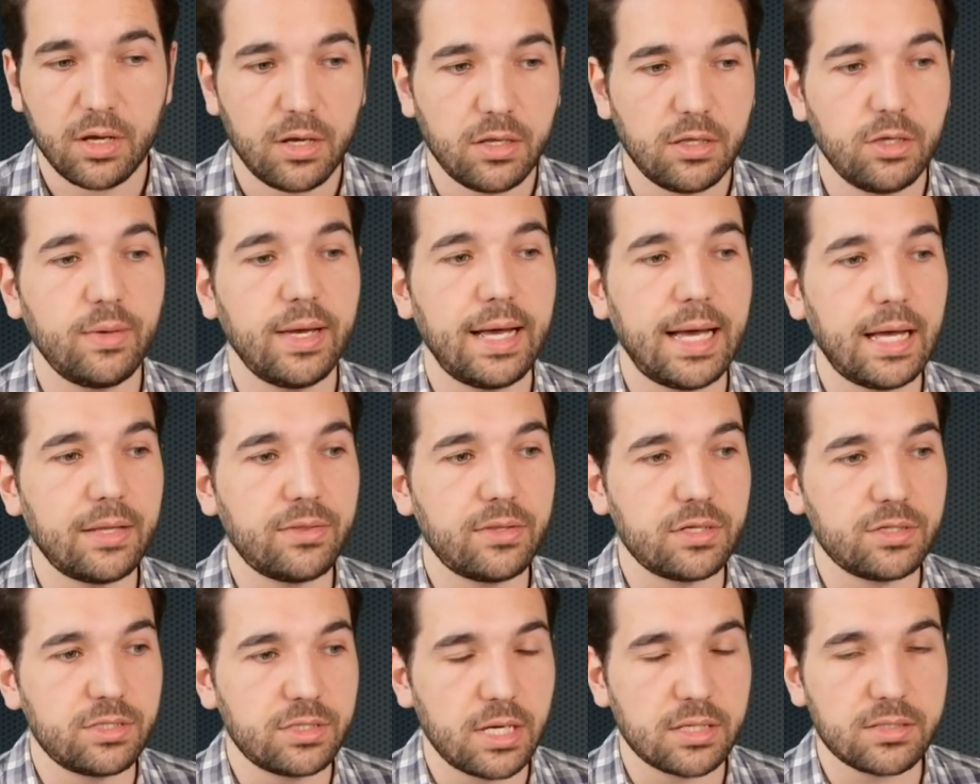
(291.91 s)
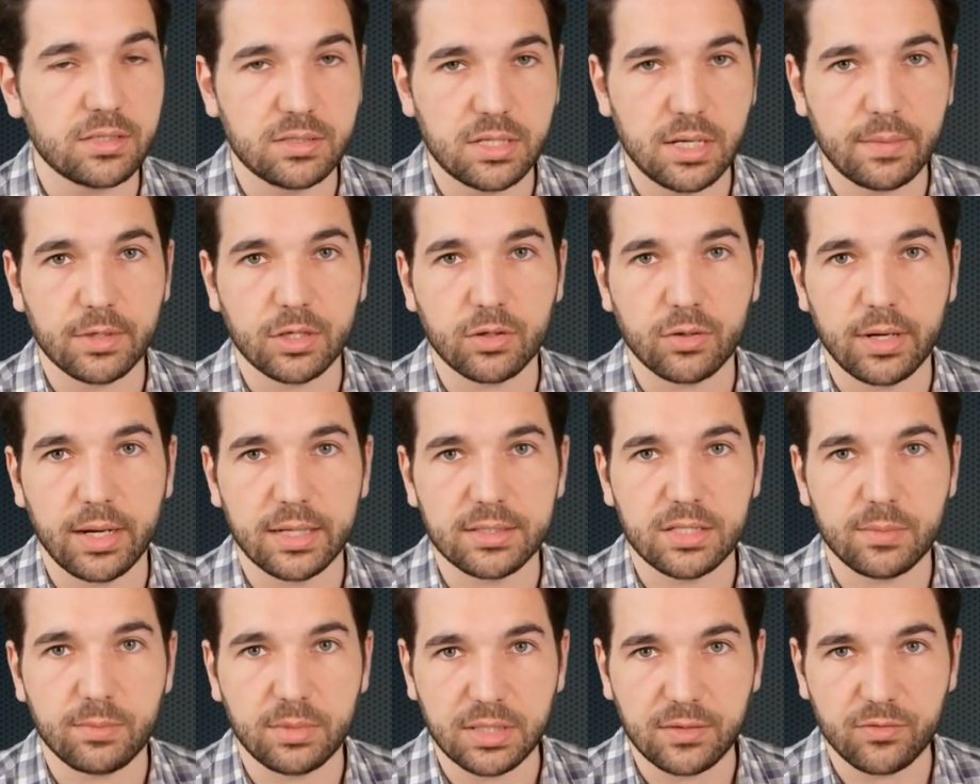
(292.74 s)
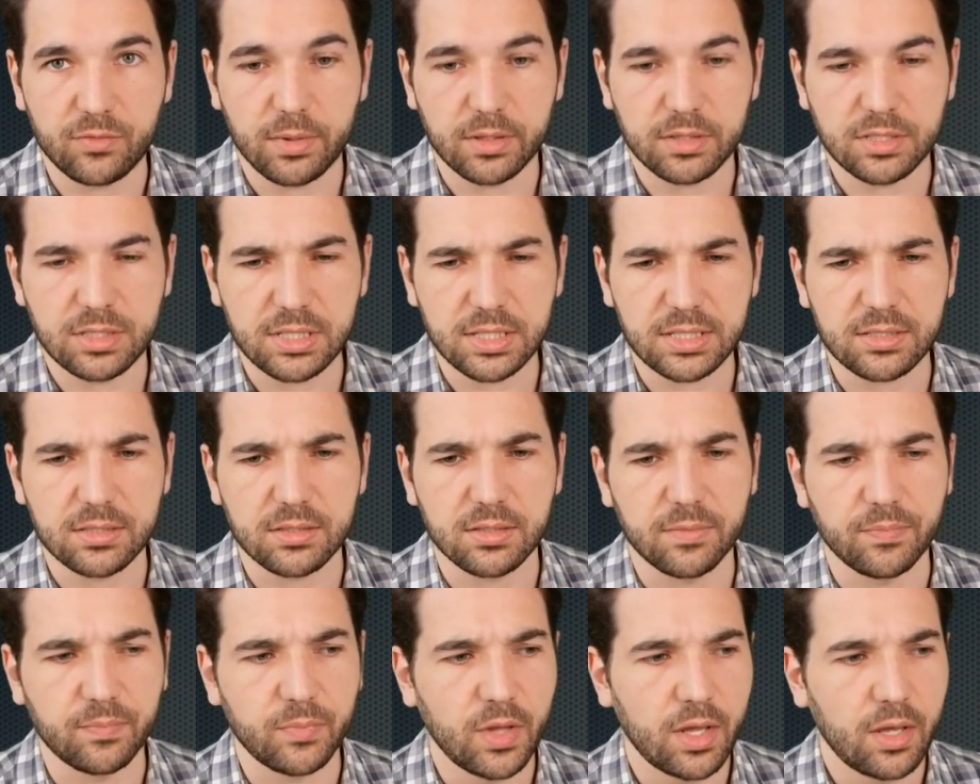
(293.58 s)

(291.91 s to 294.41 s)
you had the Justice Democrats, I believe about 6 of them,